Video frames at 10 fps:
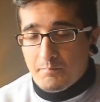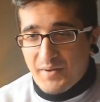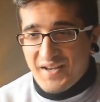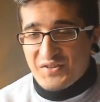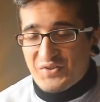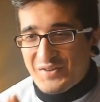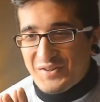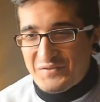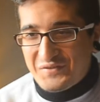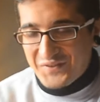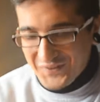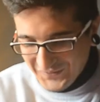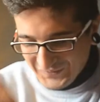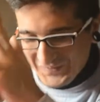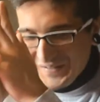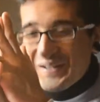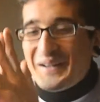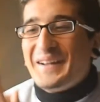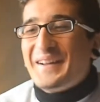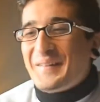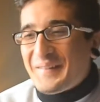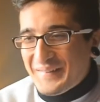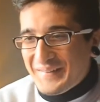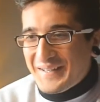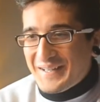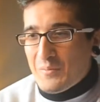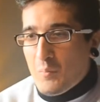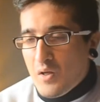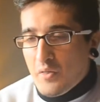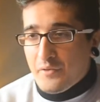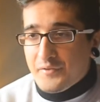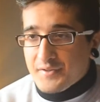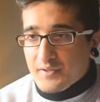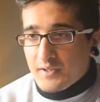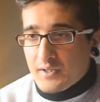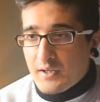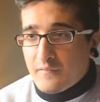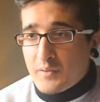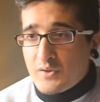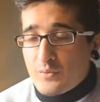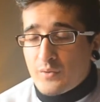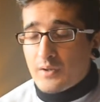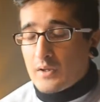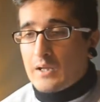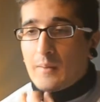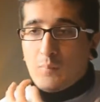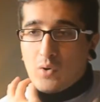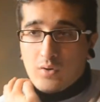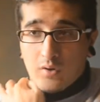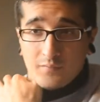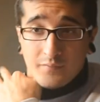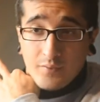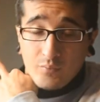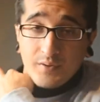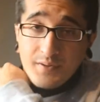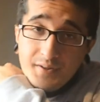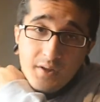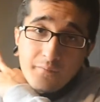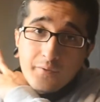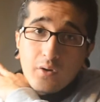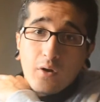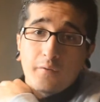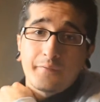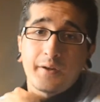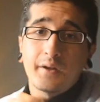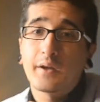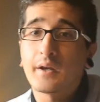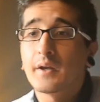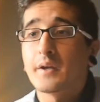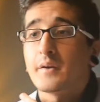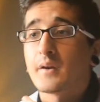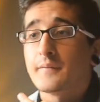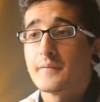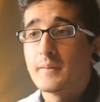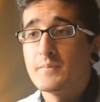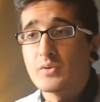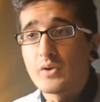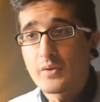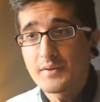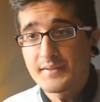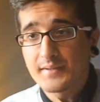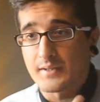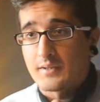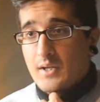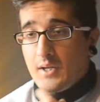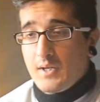past few months. I've been doing a lot more of real estate photography, and I've come to notice that